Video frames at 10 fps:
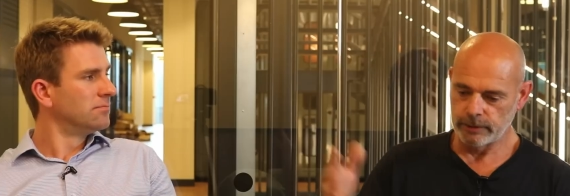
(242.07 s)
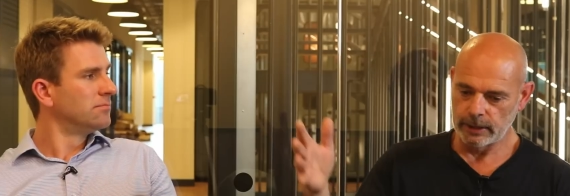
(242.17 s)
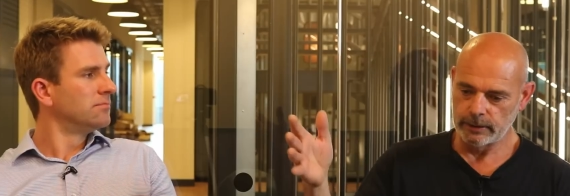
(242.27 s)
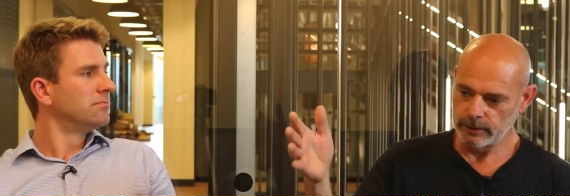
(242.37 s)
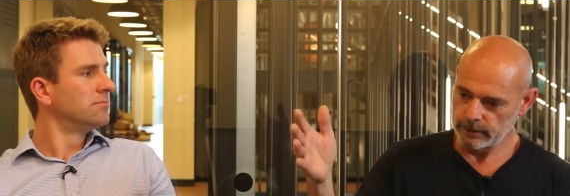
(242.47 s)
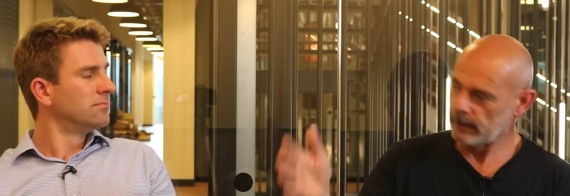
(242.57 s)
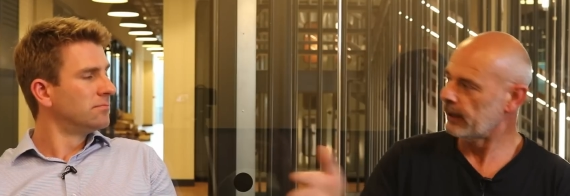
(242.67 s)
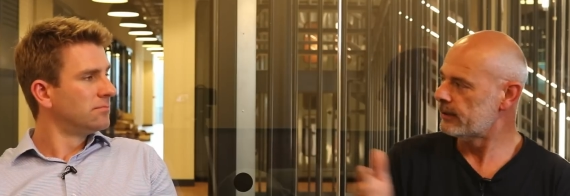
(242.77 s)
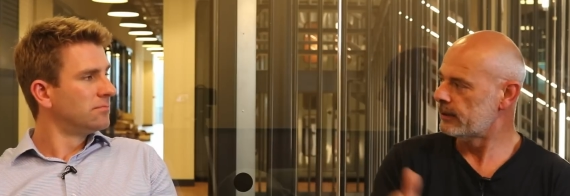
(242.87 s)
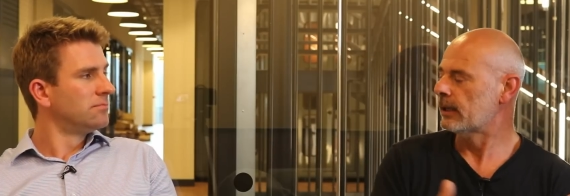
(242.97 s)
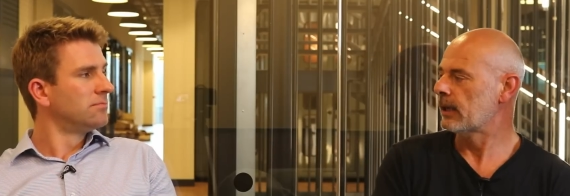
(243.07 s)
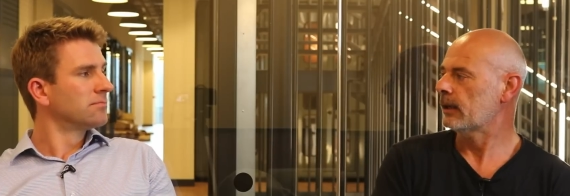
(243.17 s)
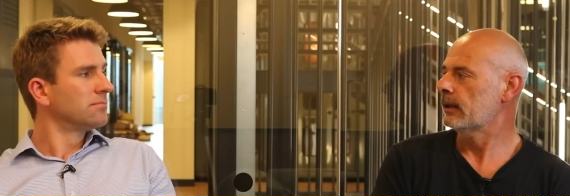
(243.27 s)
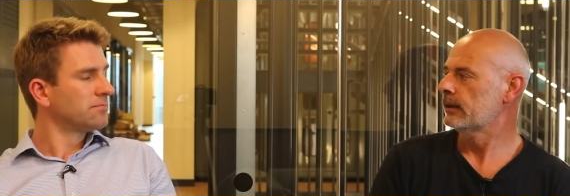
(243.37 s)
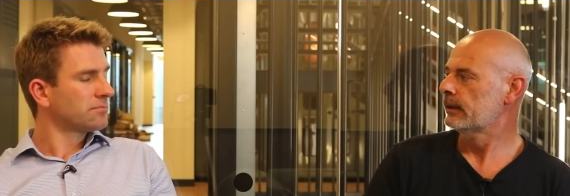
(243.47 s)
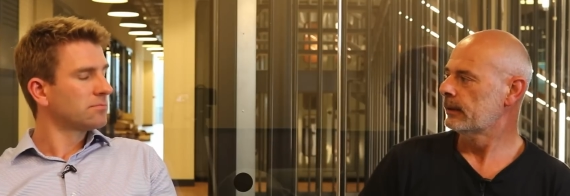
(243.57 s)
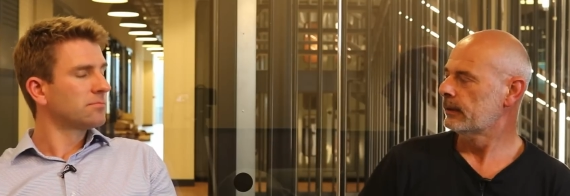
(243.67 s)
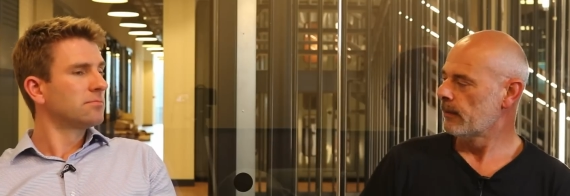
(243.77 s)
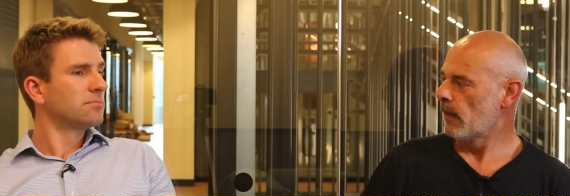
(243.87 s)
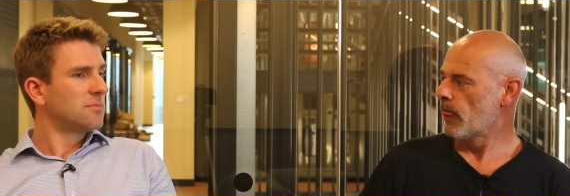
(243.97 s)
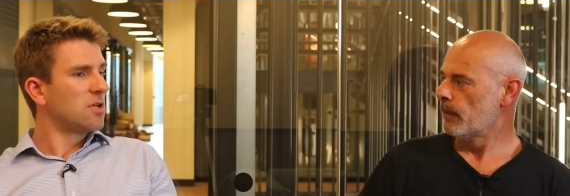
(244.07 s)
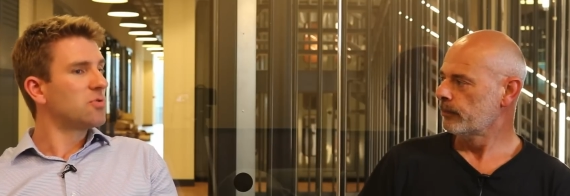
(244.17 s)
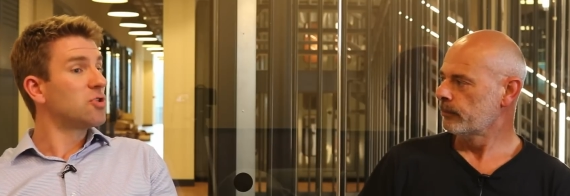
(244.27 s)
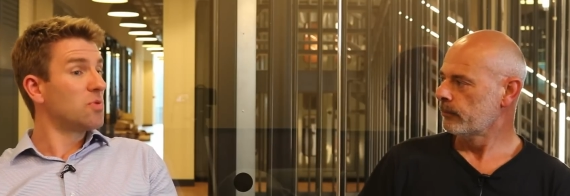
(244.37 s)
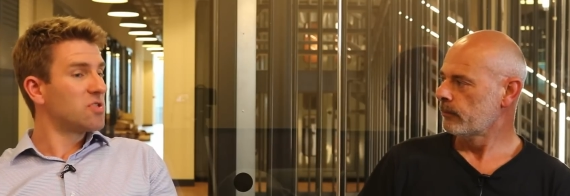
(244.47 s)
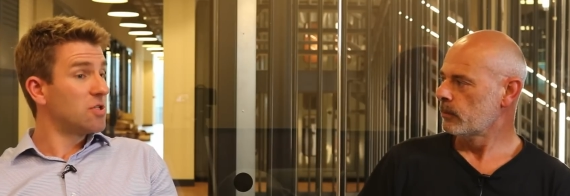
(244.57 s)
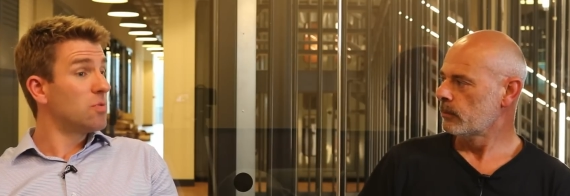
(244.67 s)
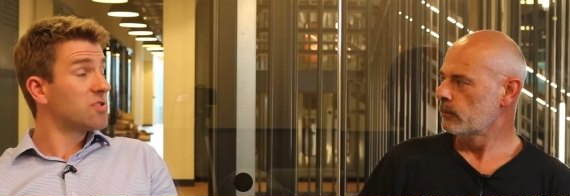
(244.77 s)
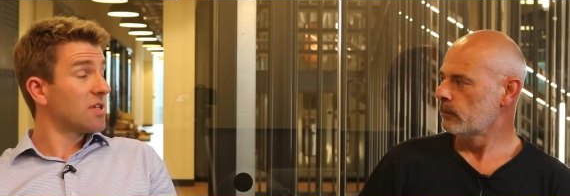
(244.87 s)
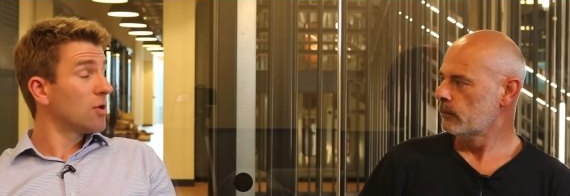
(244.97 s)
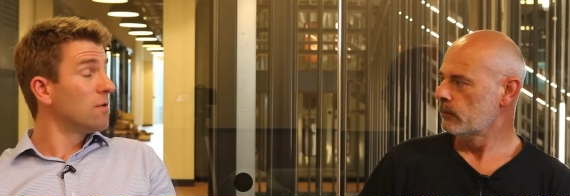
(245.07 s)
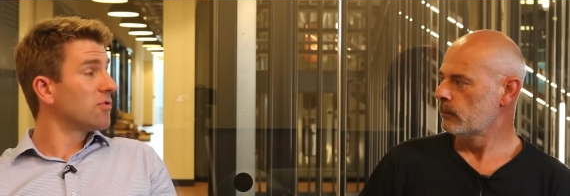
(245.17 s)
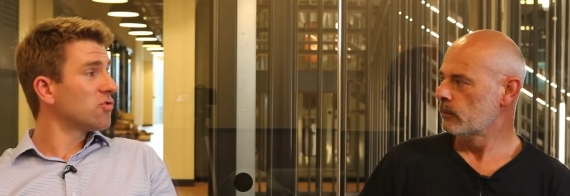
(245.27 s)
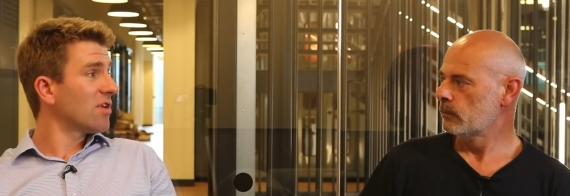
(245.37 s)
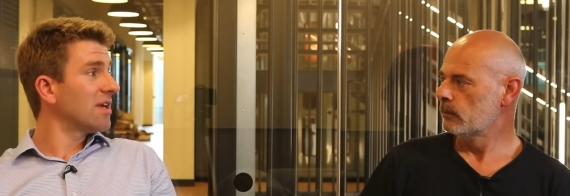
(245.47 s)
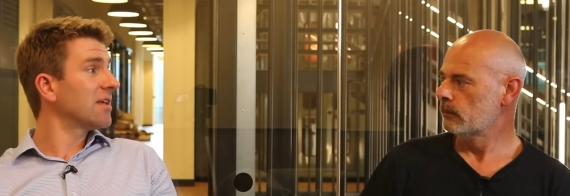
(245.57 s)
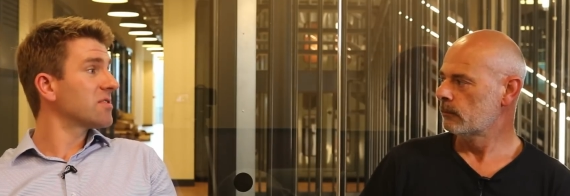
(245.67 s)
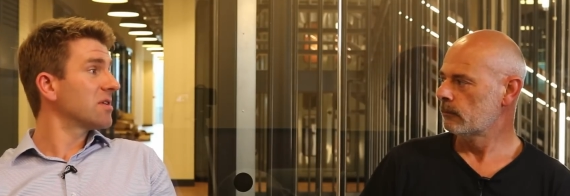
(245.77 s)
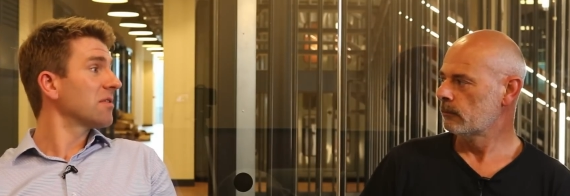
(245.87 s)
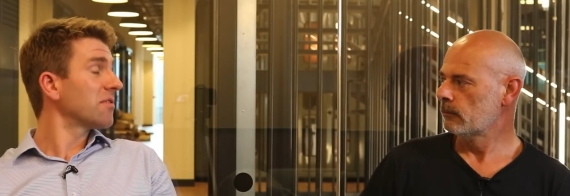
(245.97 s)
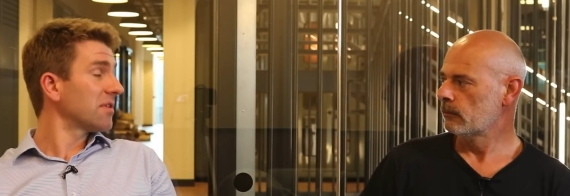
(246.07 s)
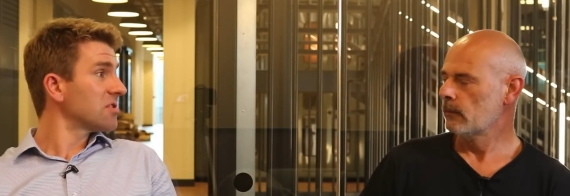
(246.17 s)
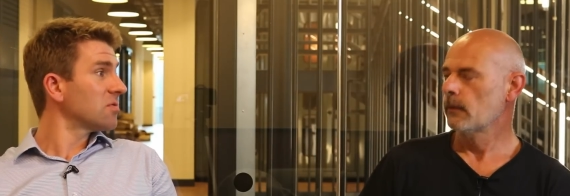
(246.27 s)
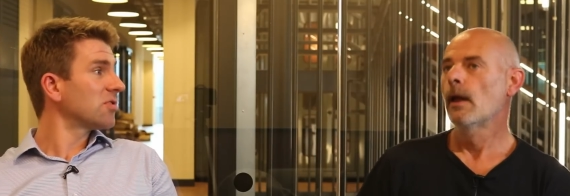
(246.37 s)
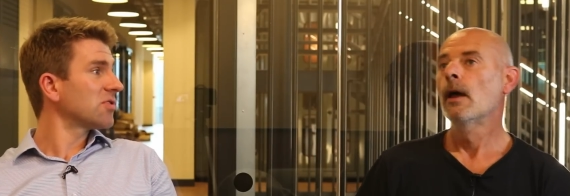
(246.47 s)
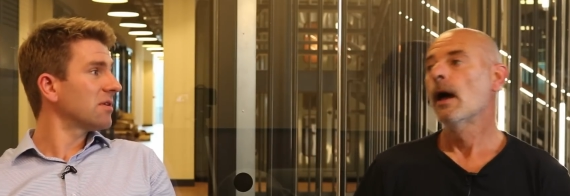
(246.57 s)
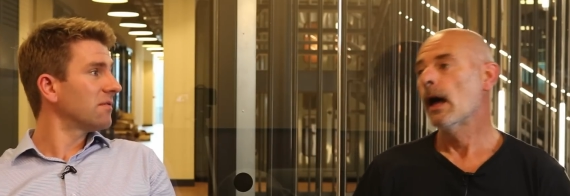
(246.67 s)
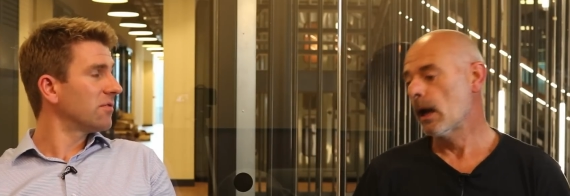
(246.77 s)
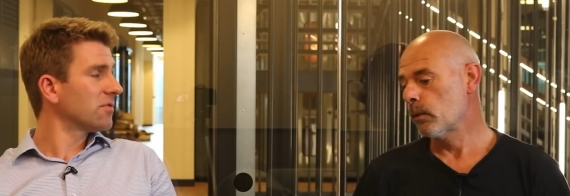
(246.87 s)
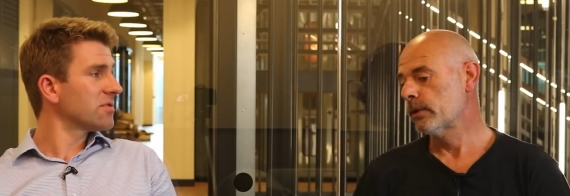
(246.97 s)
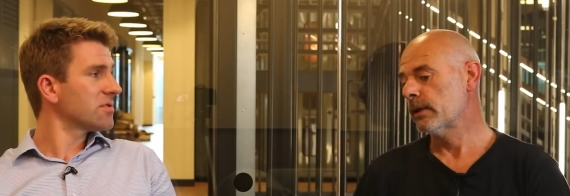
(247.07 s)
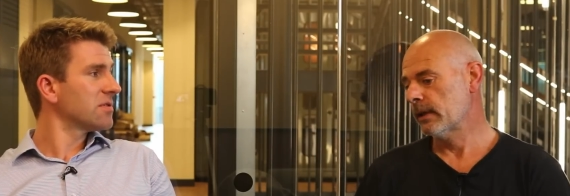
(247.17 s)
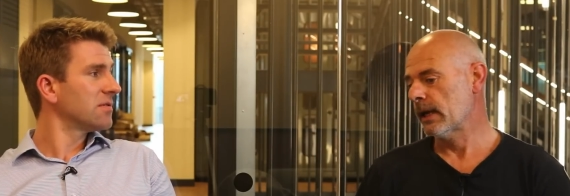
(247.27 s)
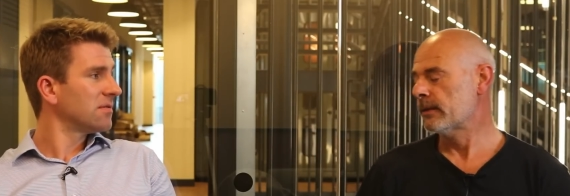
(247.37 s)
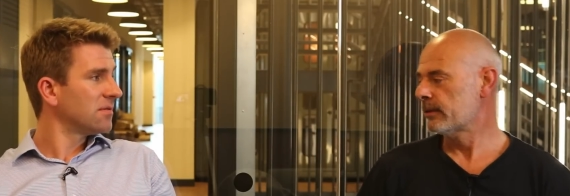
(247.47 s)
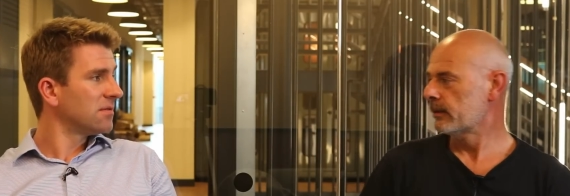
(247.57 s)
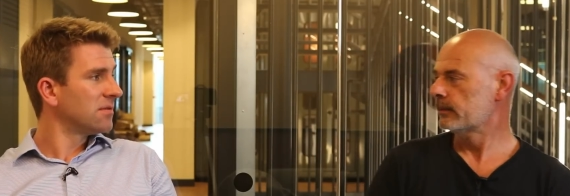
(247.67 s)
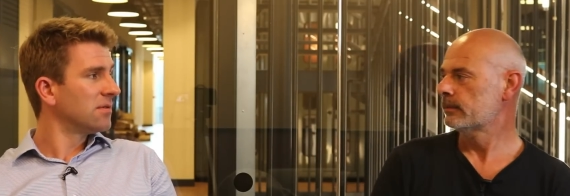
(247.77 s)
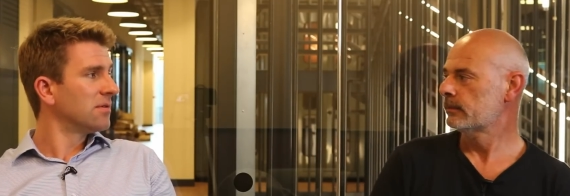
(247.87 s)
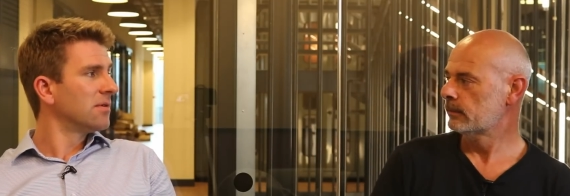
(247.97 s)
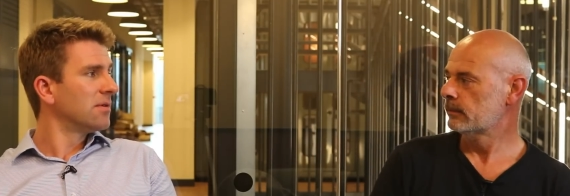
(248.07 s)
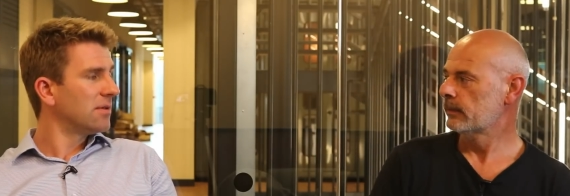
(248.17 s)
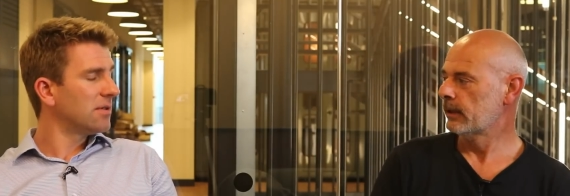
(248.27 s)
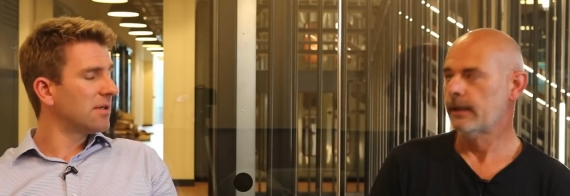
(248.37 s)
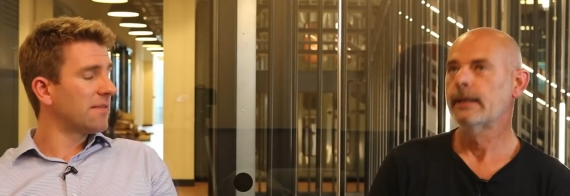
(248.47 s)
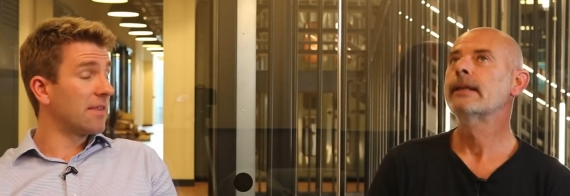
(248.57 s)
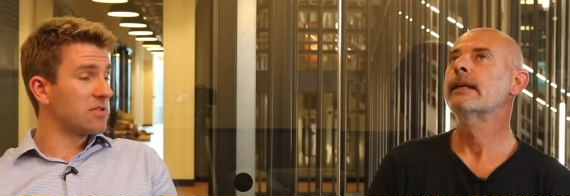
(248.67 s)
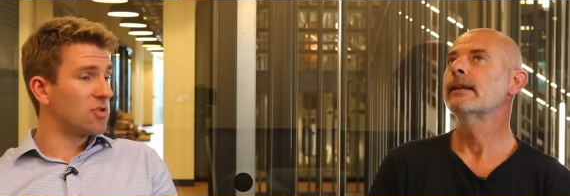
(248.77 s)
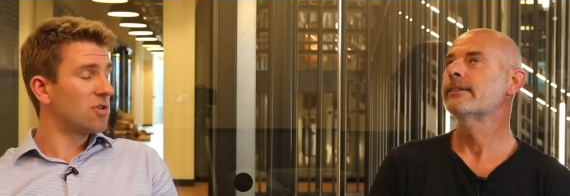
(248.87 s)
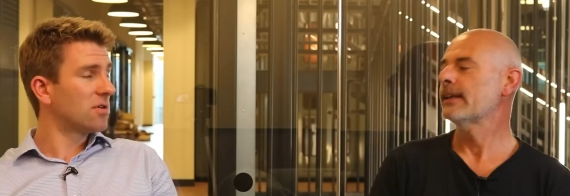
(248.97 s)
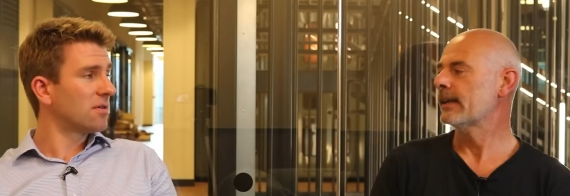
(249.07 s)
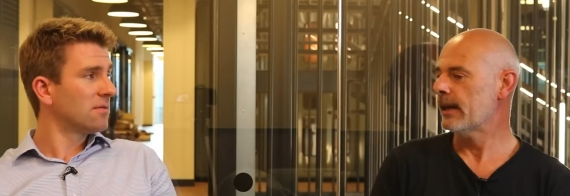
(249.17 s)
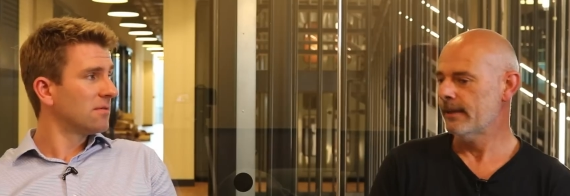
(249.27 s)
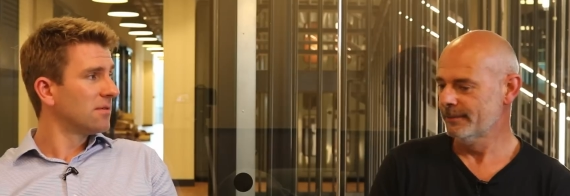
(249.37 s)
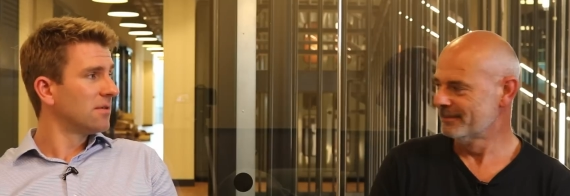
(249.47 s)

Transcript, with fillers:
Speaker 1: to trade the least you can.
Speaker 2: Which you would you would say over trading is another thing to watch out for. I would, yes. Yeah, I think that's guilty a, again.